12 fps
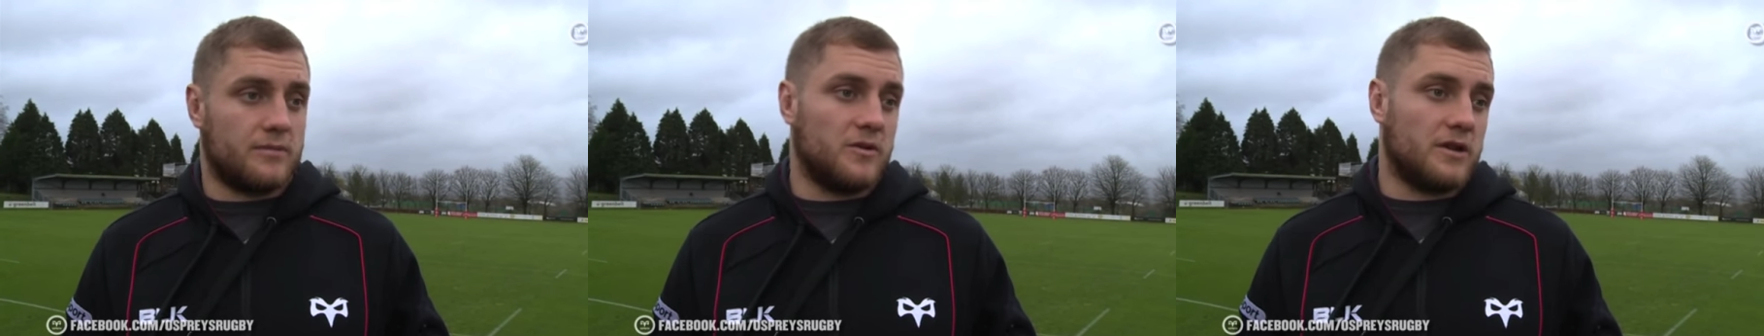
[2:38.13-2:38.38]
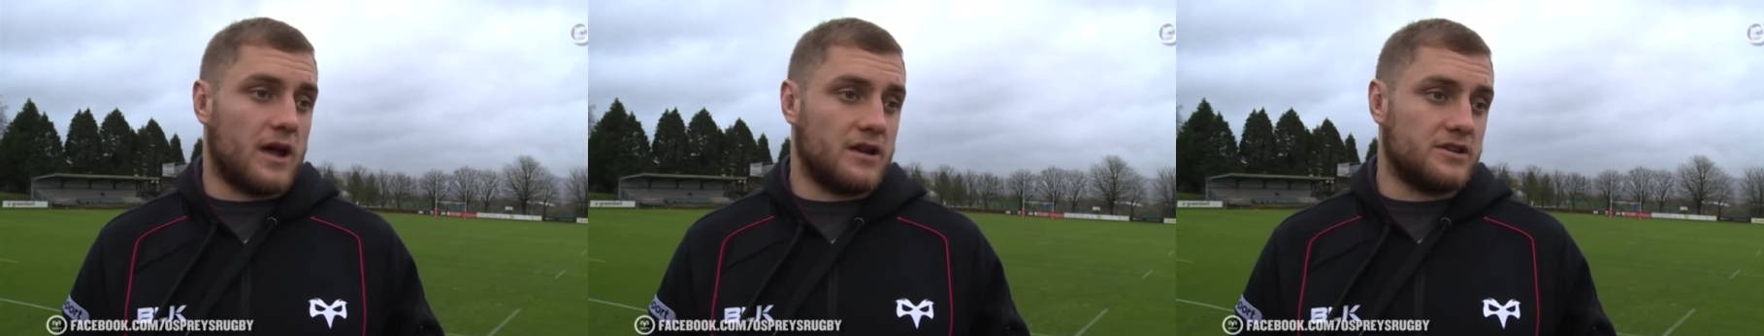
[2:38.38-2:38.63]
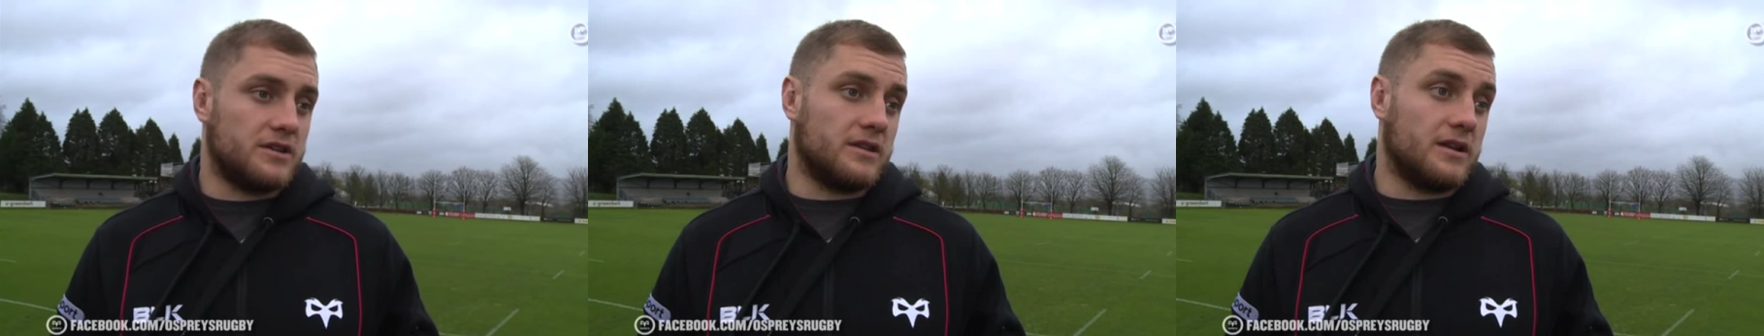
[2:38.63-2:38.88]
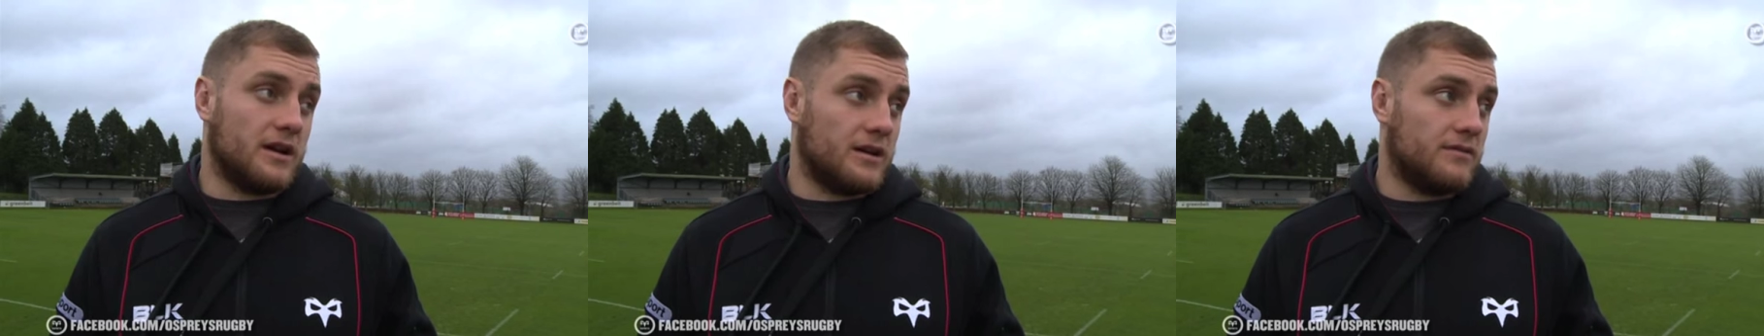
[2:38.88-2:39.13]
communication at
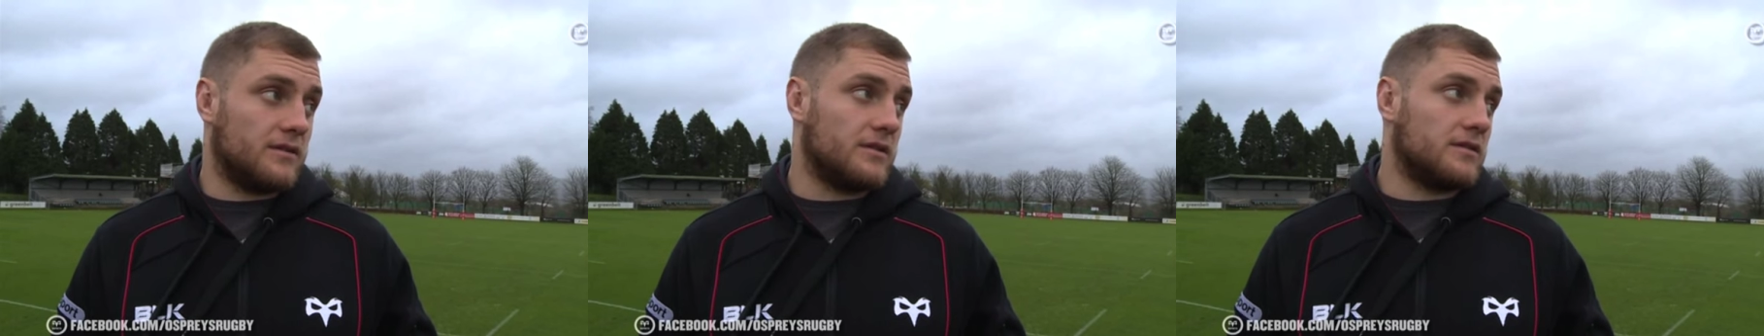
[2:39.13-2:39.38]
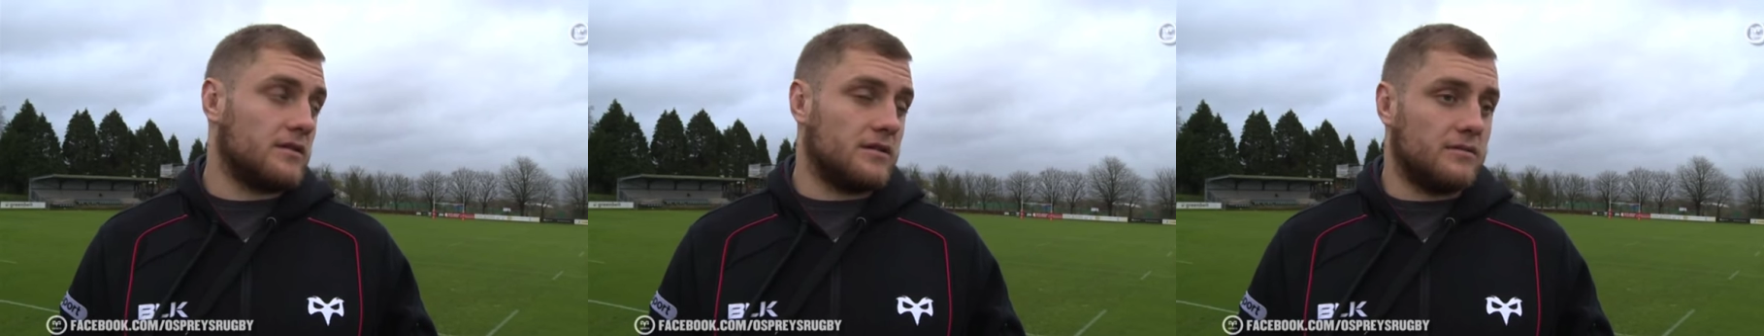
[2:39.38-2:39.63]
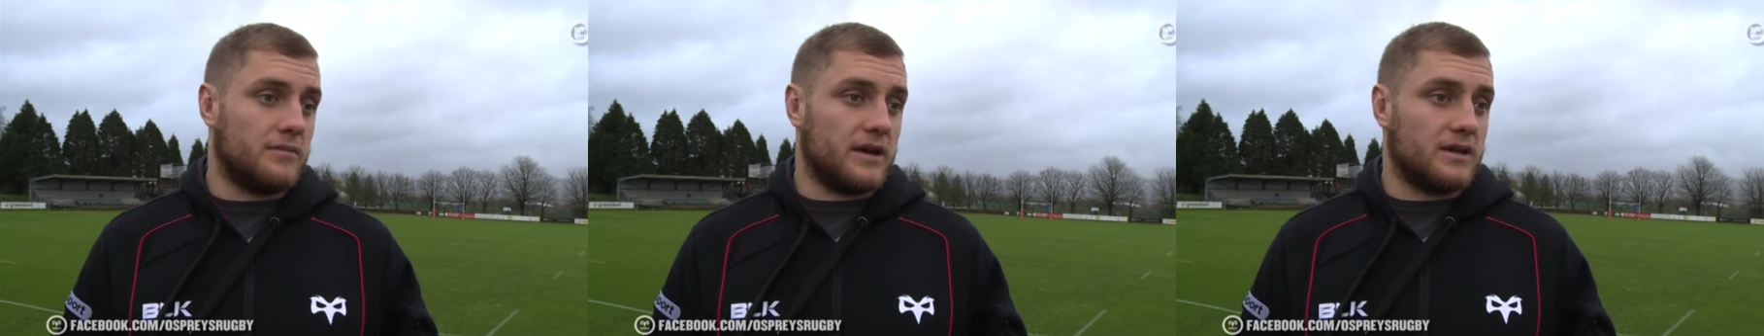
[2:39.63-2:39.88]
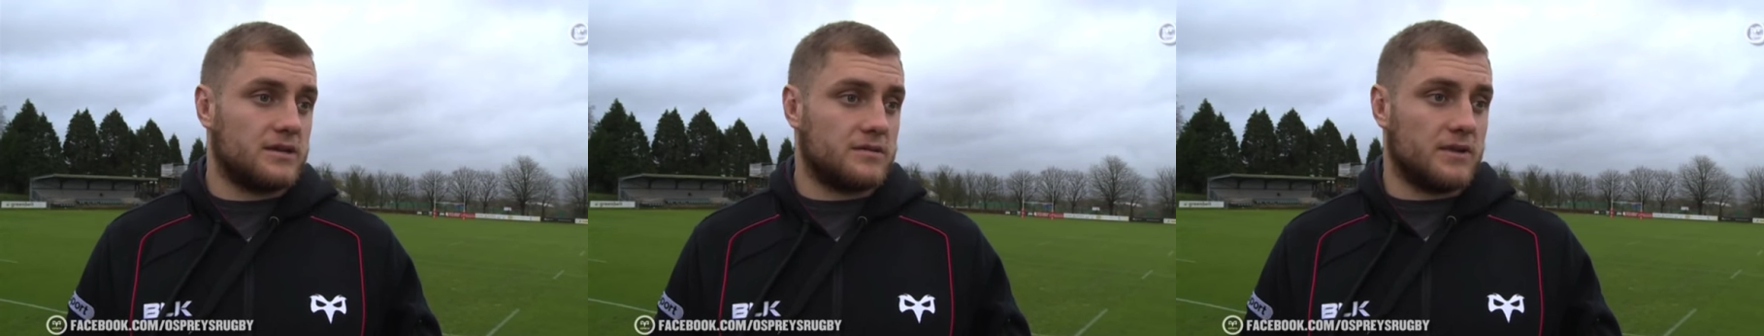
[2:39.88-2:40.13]
the nine, even you know,
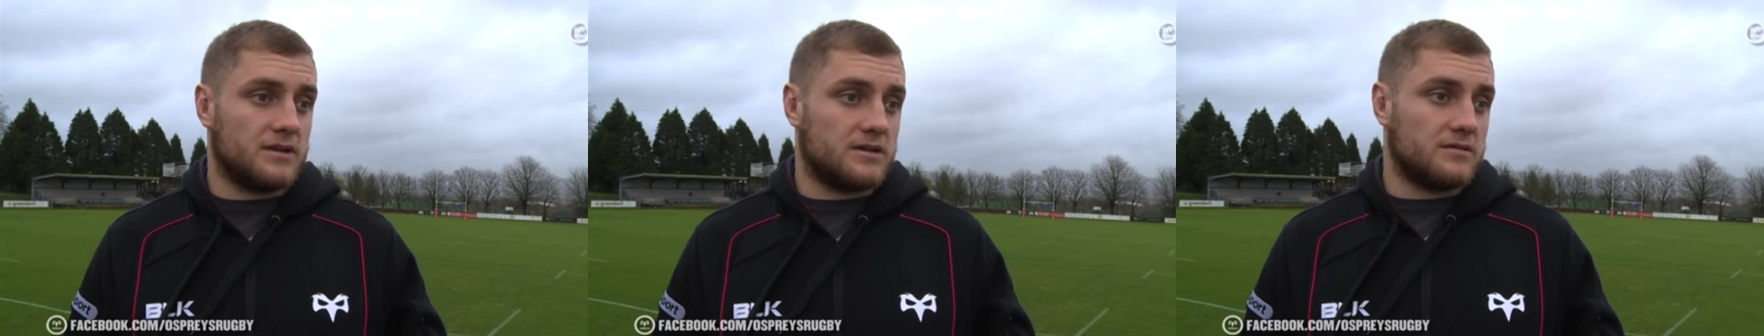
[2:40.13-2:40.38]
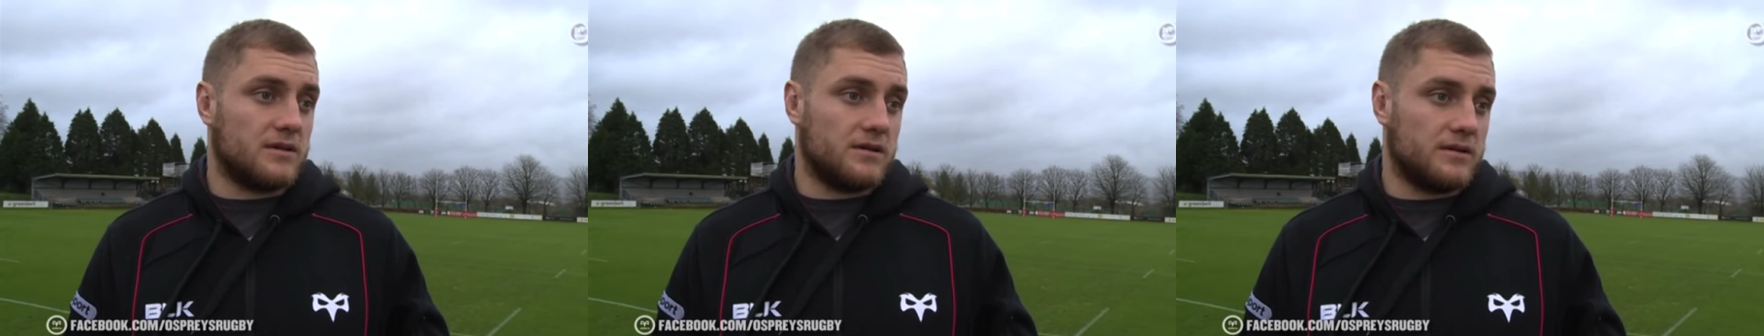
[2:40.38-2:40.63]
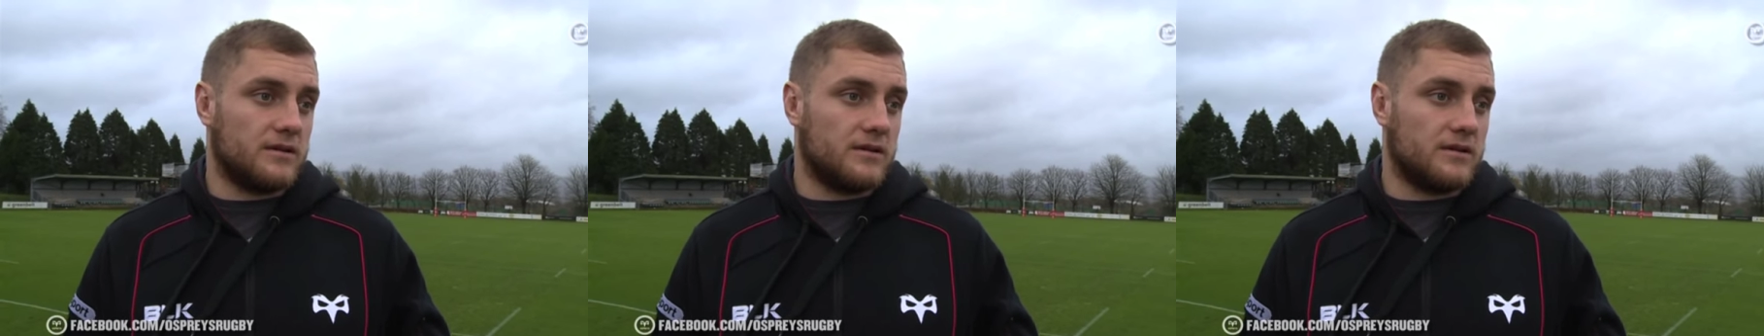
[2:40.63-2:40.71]
Bakes, Bakes as well.